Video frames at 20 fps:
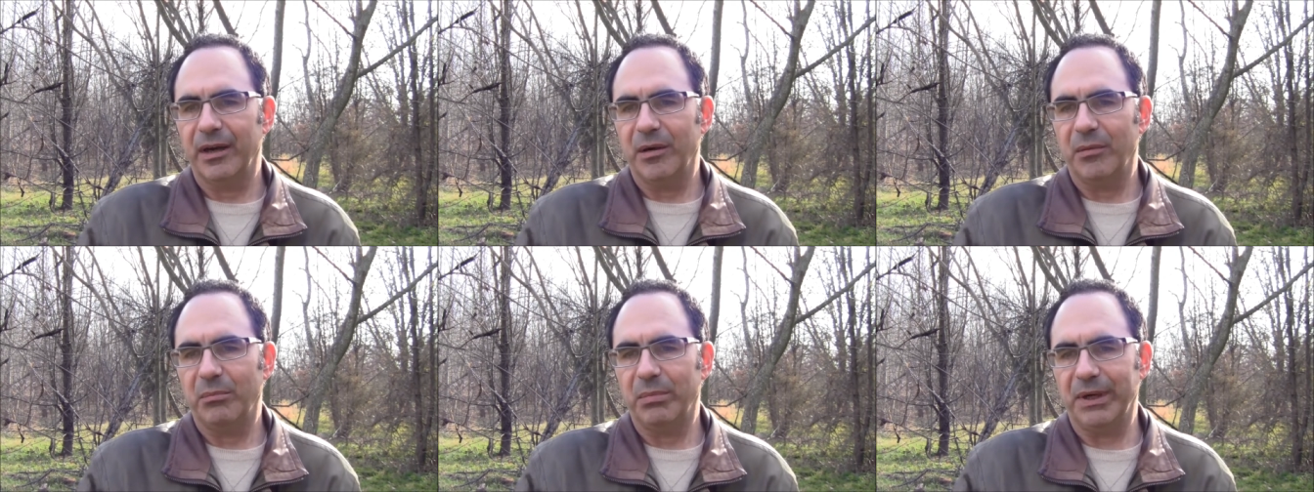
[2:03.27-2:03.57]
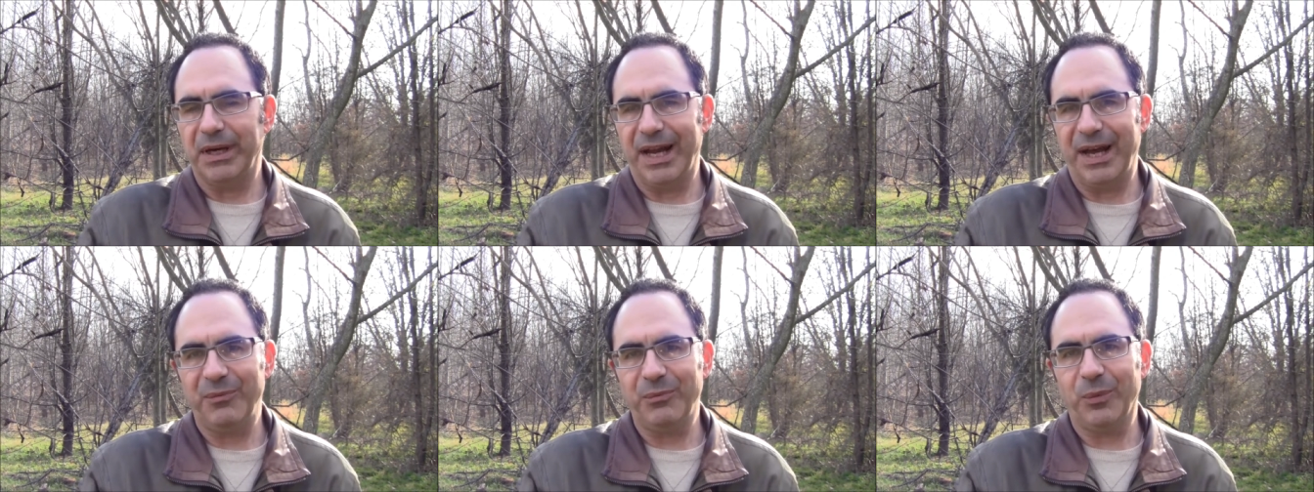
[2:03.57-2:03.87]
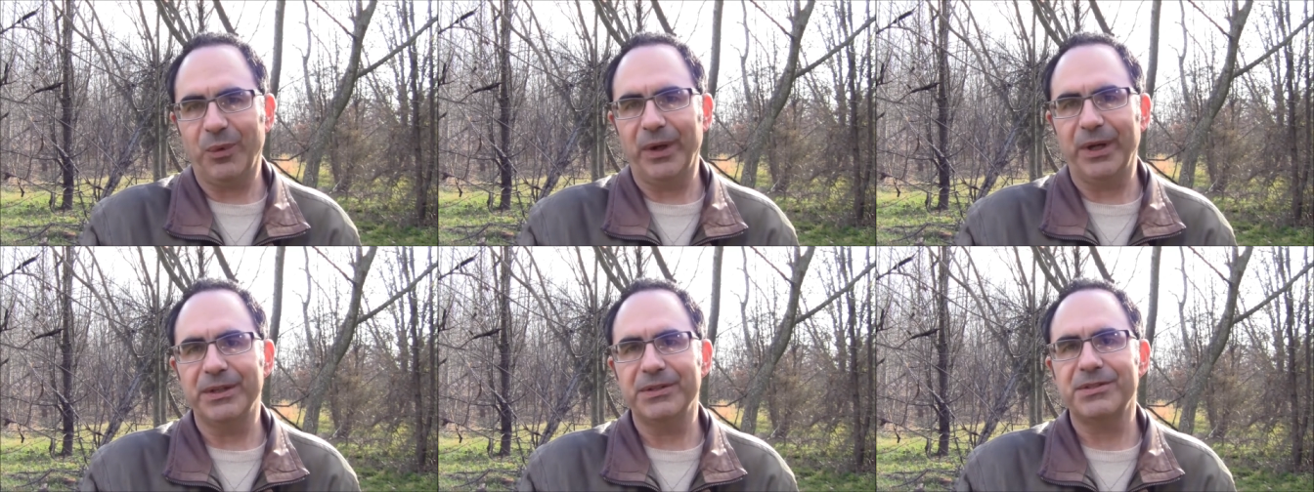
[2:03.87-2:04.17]
But not
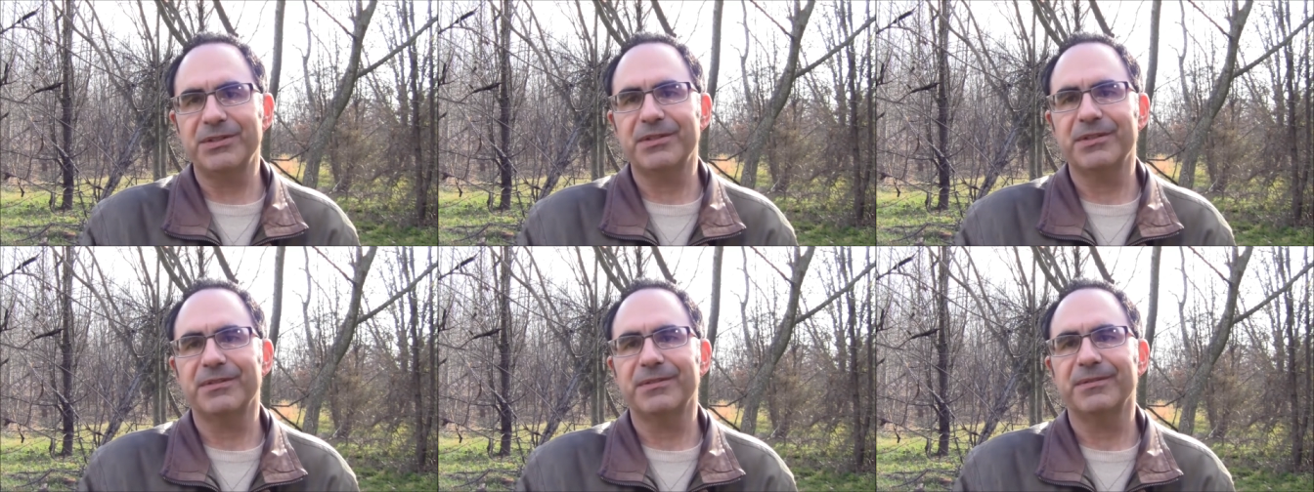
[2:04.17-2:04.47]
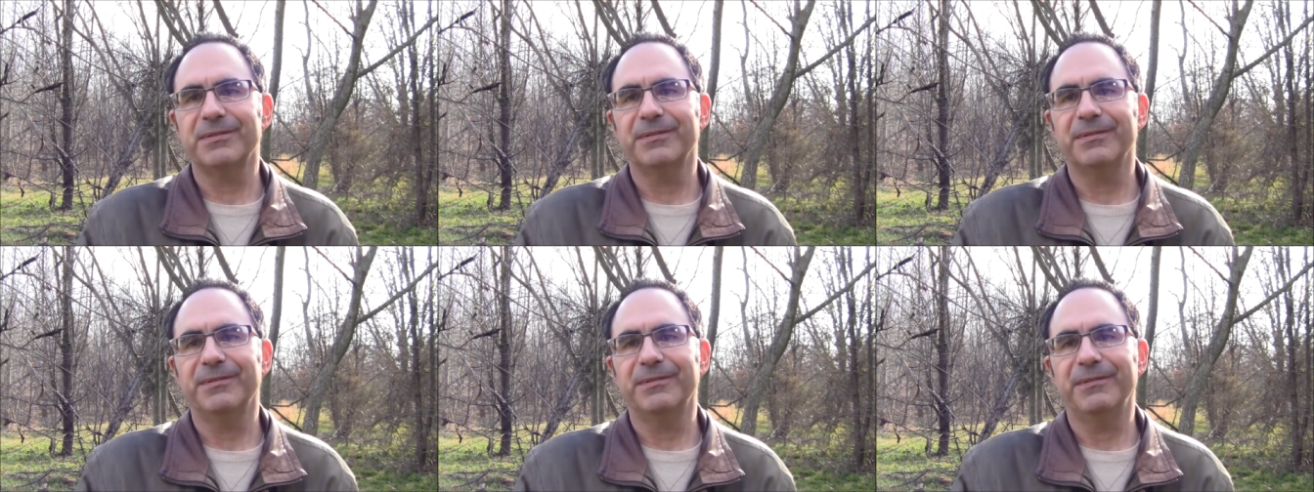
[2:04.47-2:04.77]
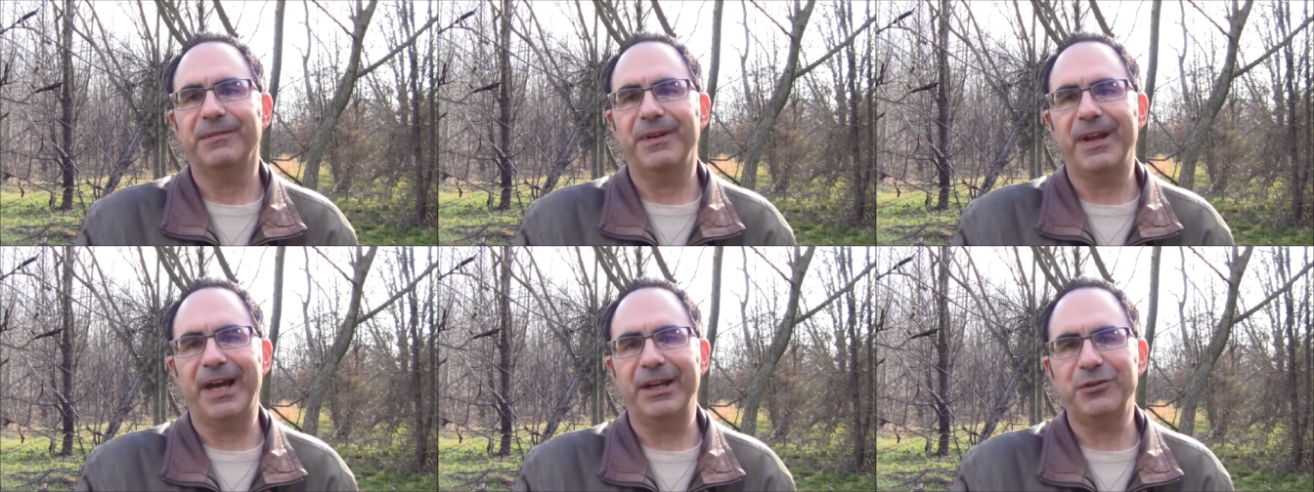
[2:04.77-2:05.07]
once,
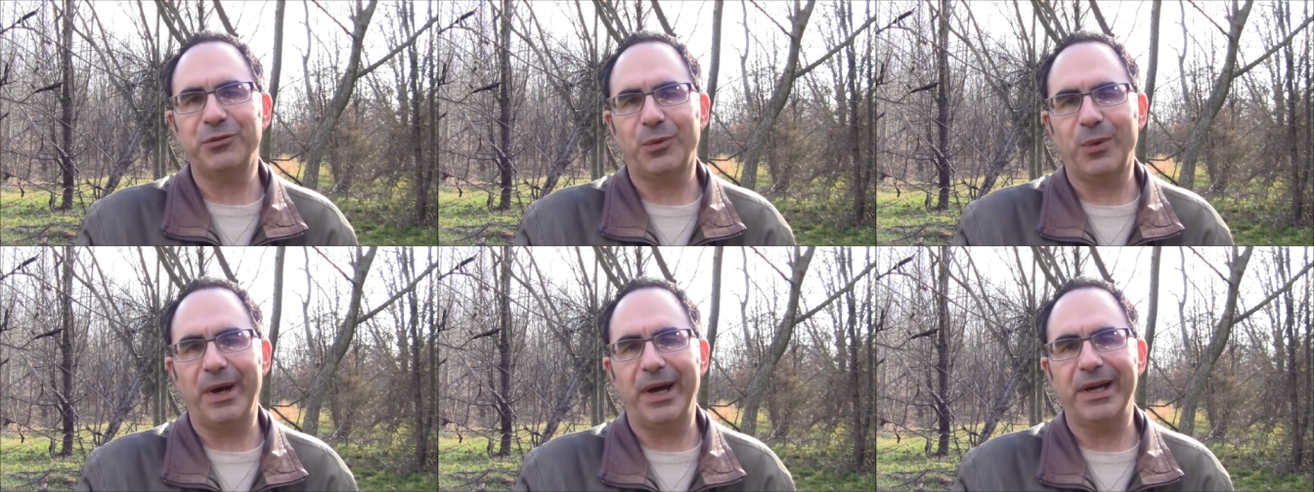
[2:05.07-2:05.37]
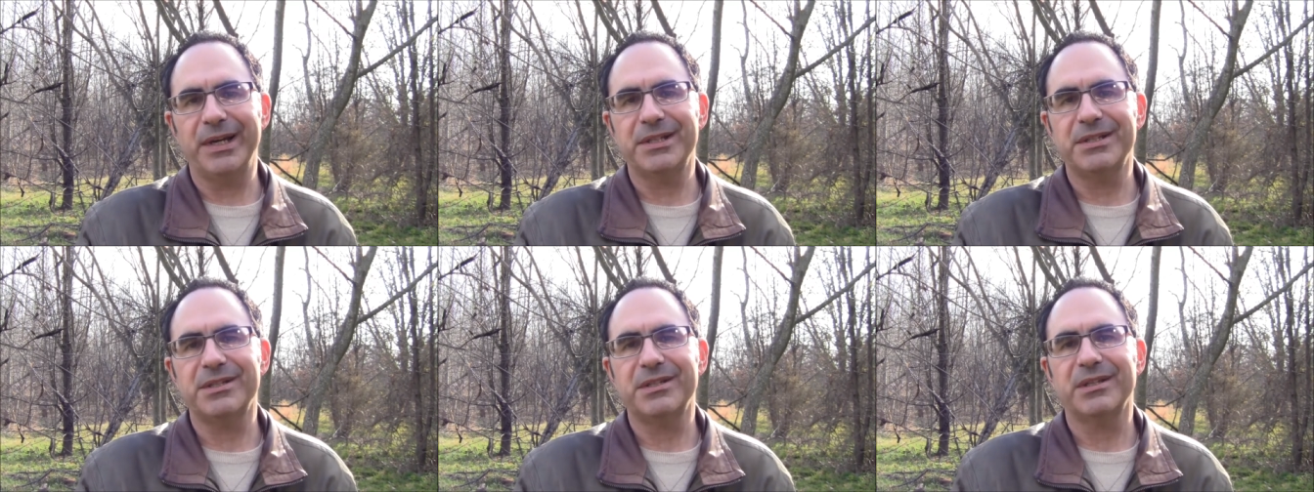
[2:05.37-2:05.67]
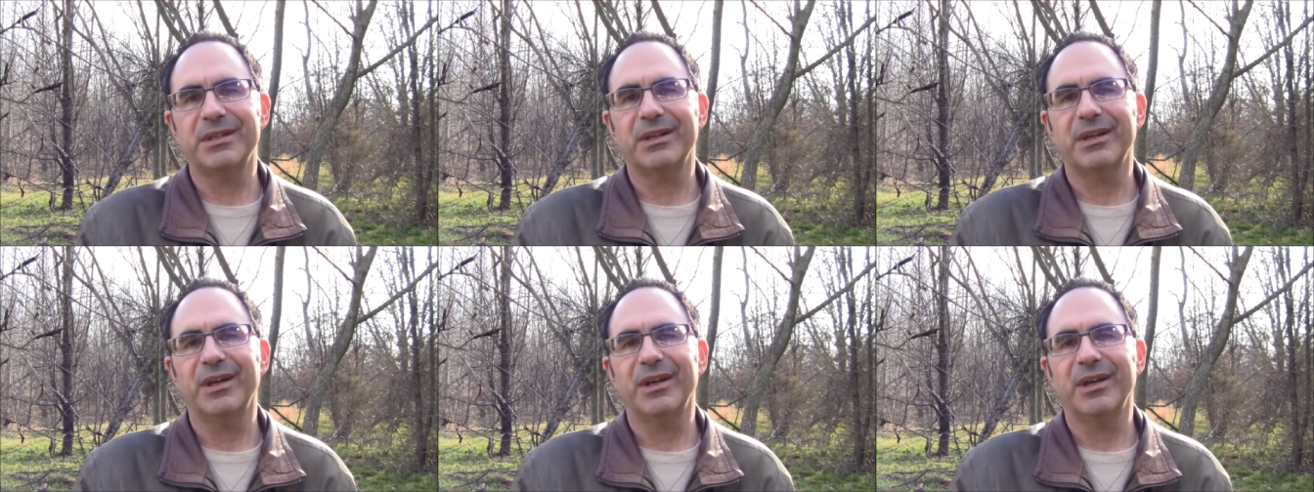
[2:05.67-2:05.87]
not twice,